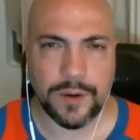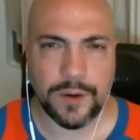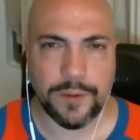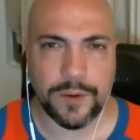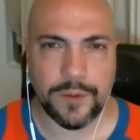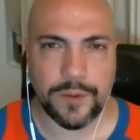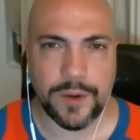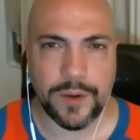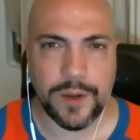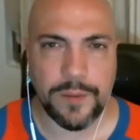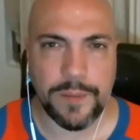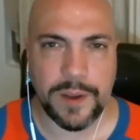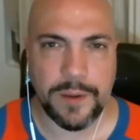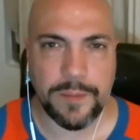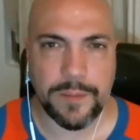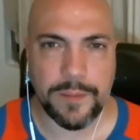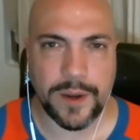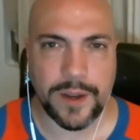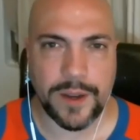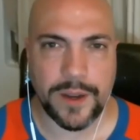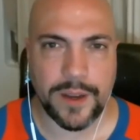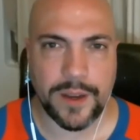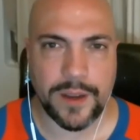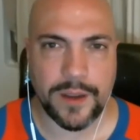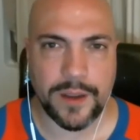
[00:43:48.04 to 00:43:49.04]
what do you mean
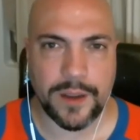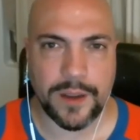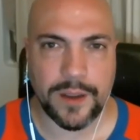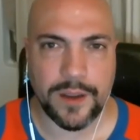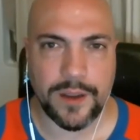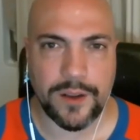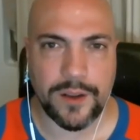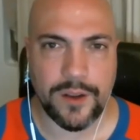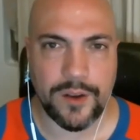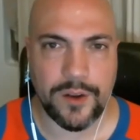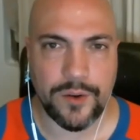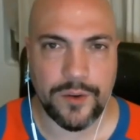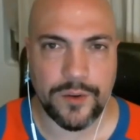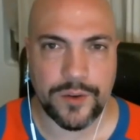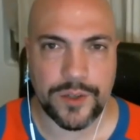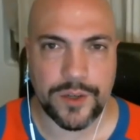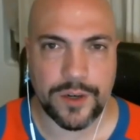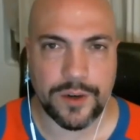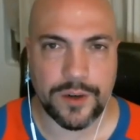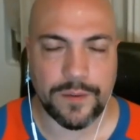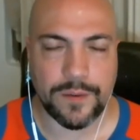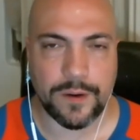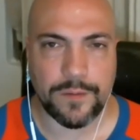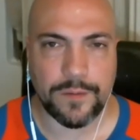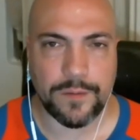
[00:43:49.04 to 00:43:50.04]
by a new
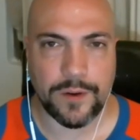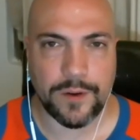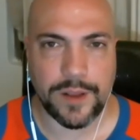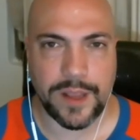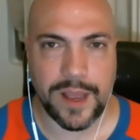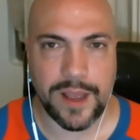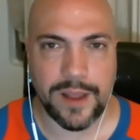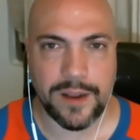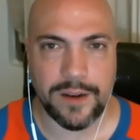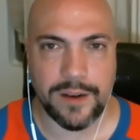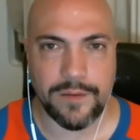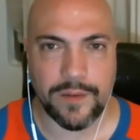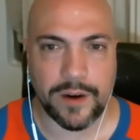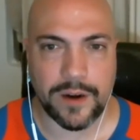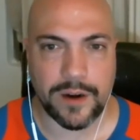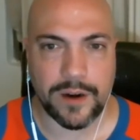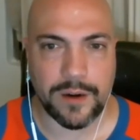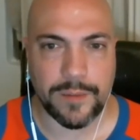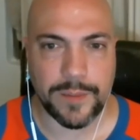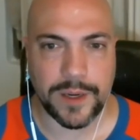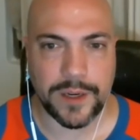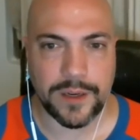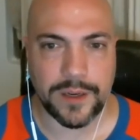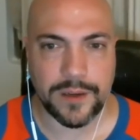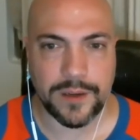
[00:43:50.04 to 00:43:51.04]
server for that
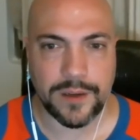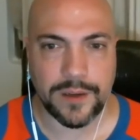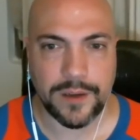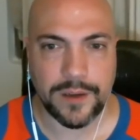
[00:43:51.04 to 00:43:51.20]
environment